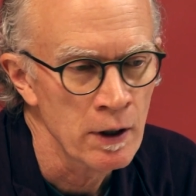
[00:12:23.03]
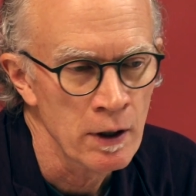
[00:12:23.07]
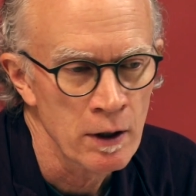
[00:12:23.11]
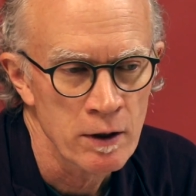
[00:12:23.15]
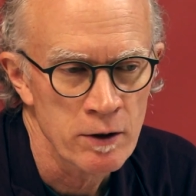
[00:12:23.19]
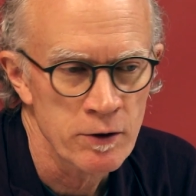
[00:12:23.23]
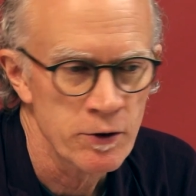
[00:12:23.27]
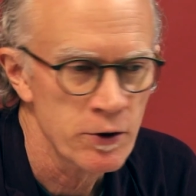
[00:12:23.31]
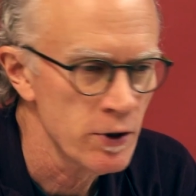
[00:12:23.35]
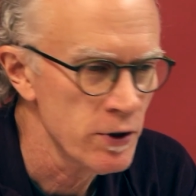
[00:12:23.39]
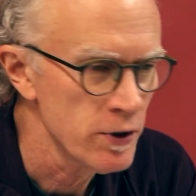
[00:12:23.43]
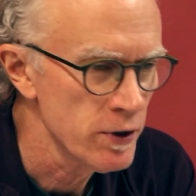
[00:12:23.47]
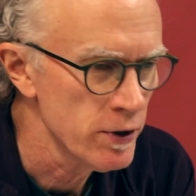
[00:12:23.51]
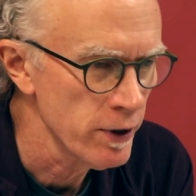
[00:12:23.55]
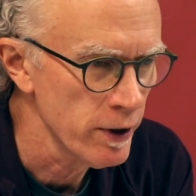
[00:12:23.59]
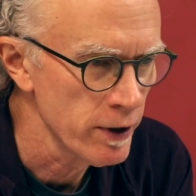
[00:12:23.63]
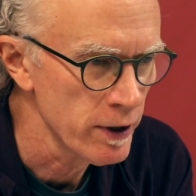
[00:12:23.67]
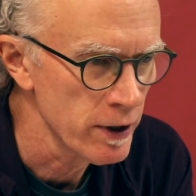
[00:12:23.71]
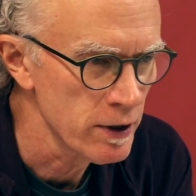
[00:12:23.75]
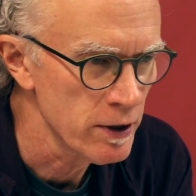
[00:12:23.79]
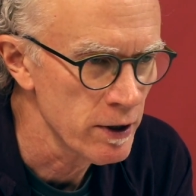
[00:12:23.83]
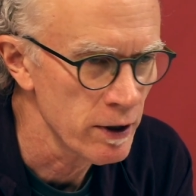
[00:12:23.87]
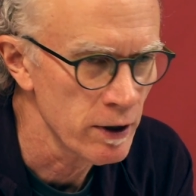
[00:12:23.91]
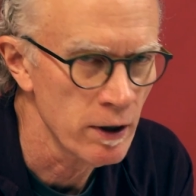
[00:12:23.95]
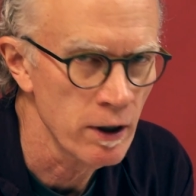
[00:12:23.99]
She
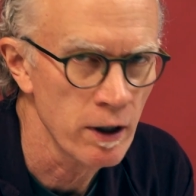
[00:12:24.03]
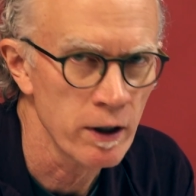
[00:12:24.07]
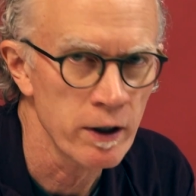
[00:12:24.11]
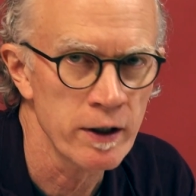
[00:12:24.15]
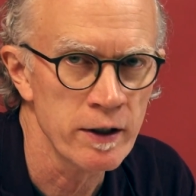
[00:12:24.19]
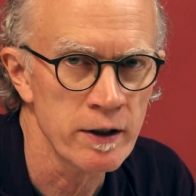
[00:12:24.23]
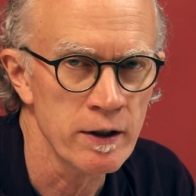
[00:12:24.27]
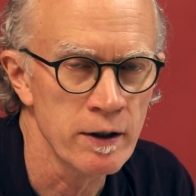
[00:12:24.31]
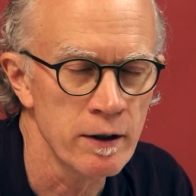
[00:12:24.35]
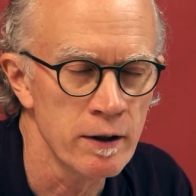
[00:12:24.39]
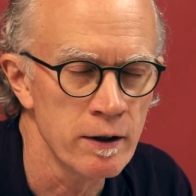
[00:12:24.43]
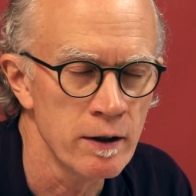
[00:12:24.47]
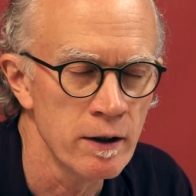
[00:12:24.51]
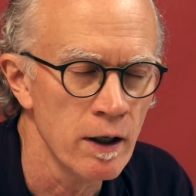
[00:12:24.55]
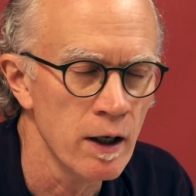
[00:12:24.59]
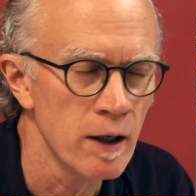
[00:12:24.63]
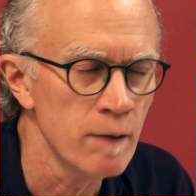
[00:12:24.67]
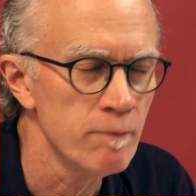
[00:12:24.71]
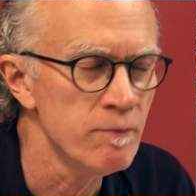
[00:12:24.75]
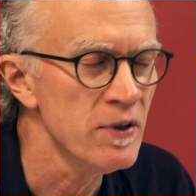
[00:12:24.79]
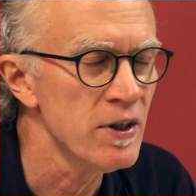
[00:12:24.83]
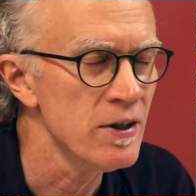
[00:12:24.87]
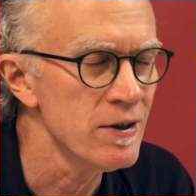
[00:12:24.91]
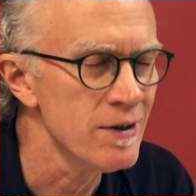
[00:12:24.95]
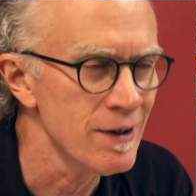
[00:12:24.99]
started to garden
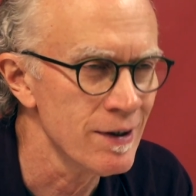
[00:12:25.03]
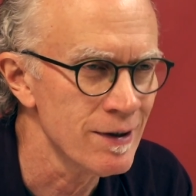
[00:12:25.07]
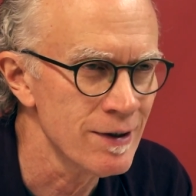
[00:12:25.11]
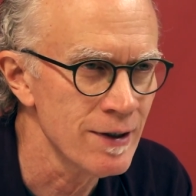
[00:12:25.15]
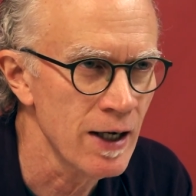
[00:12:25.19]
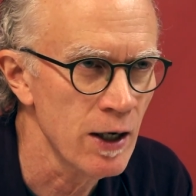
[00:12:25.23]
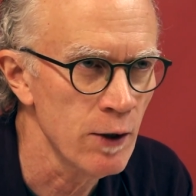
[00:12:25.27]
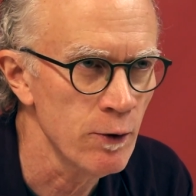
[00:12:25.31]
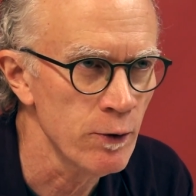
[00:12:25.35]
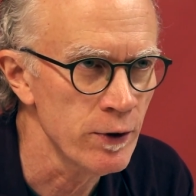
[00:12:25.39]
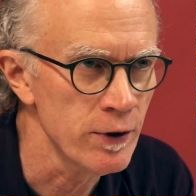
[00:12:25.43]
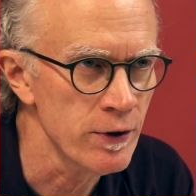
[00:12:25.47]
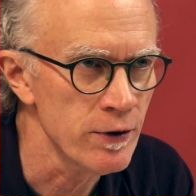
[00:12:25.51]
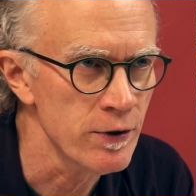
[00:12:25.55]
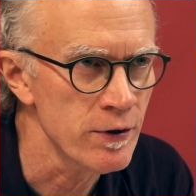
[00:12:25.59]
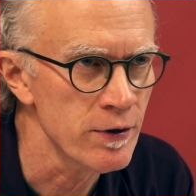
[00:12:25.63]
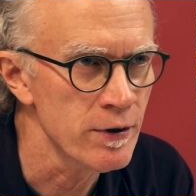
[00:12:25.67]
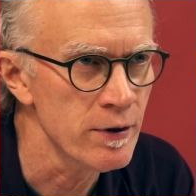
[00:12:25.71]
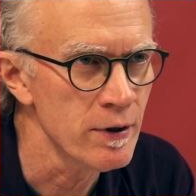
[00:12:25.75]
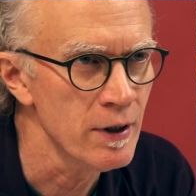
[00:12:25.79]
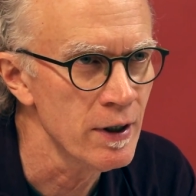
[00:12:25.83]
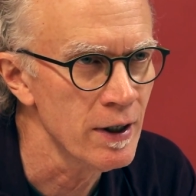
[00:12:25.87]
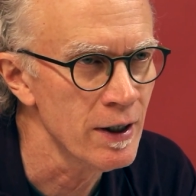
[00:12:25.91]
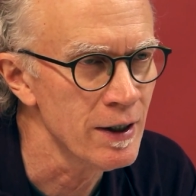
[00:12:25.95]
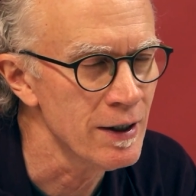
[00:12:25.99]
up to 6 hours
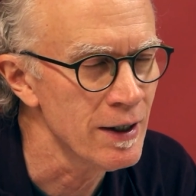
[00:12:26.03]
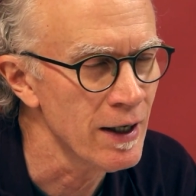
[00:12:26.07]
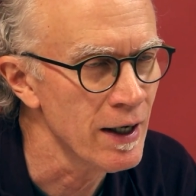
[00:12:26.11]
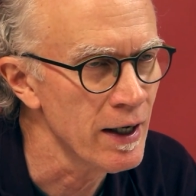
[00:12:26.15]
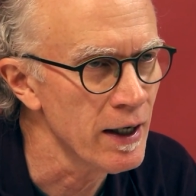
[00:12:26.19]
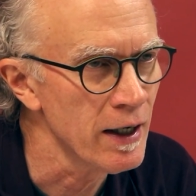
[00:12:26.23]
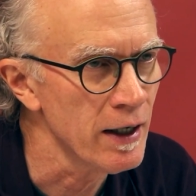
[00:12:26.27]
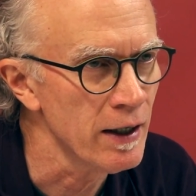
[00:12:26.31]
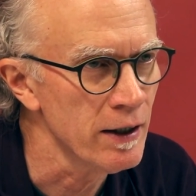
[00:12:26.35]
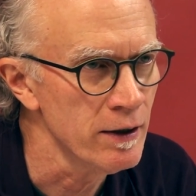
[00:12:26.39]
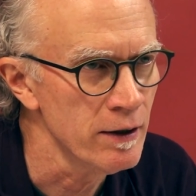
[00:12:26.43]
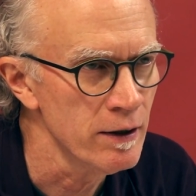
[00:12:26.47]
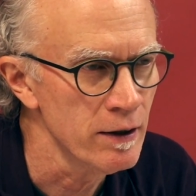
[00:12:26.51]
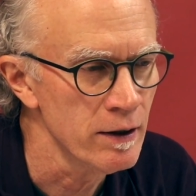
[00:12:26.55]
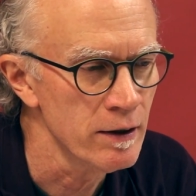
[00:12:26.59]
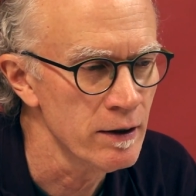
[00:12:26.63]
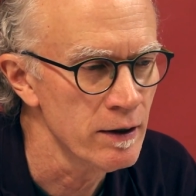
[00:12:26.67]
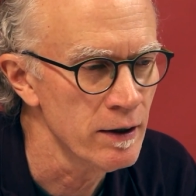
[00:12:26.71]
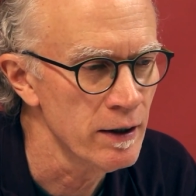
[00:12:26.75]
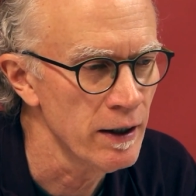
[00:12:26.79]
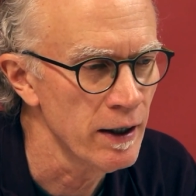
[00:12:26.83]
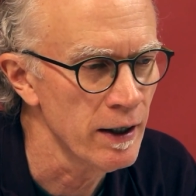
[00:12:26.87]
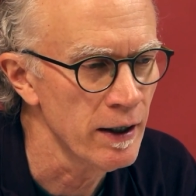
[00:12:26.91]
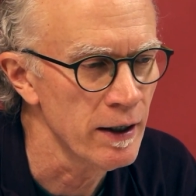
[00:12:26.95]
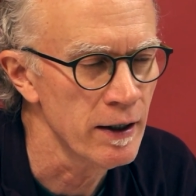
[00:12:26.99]
a day
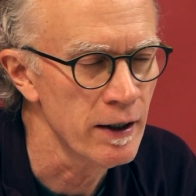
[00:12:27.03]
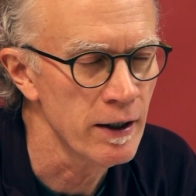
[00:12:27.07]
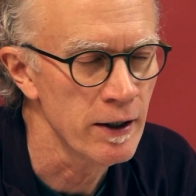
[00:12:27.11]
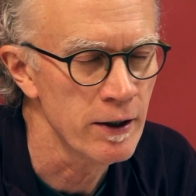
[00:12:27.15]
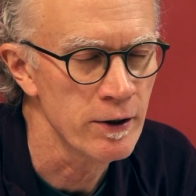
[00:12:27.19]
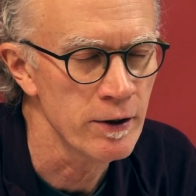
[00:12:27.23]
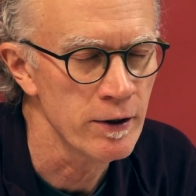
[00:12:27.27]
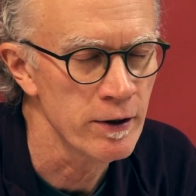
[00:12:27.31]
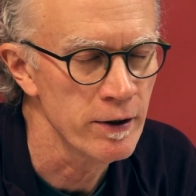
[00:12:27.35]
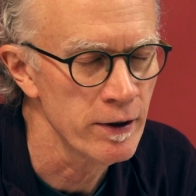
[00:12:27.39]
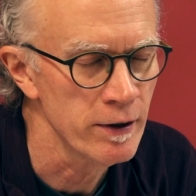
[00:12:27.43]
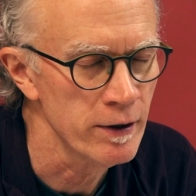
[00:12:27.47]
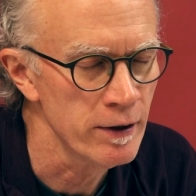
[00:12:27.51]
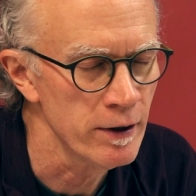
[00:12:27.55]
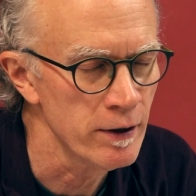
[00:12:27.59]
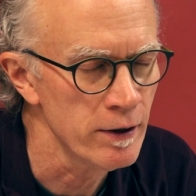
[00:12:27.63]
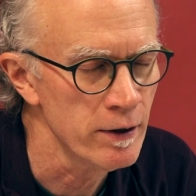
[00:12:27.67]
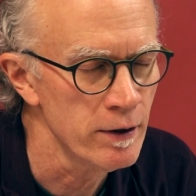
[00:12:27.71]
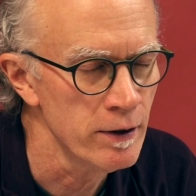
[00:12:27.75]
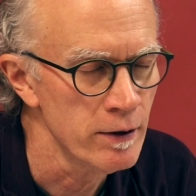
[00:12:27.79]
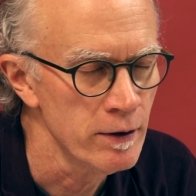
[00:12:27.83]
in her